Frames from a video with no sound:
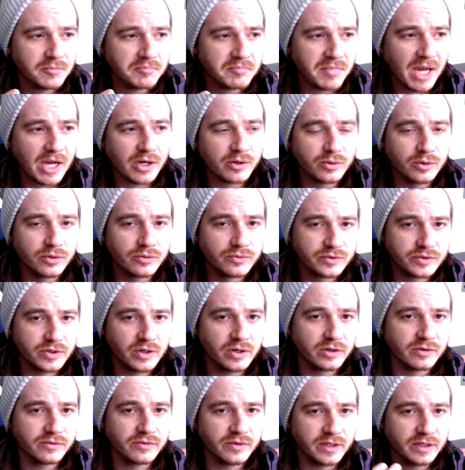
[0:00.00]
macro
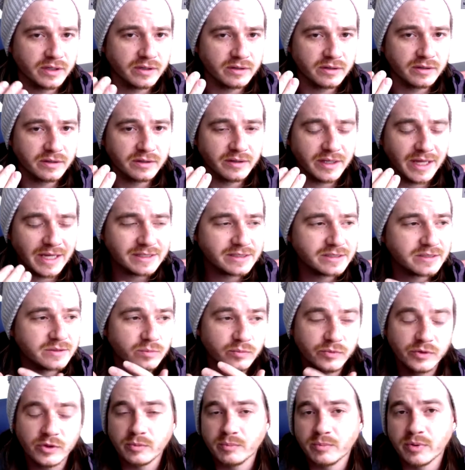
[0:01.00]
photography.
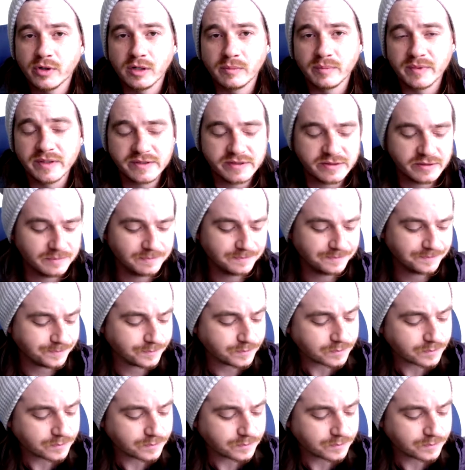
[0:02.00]
That's their purpose.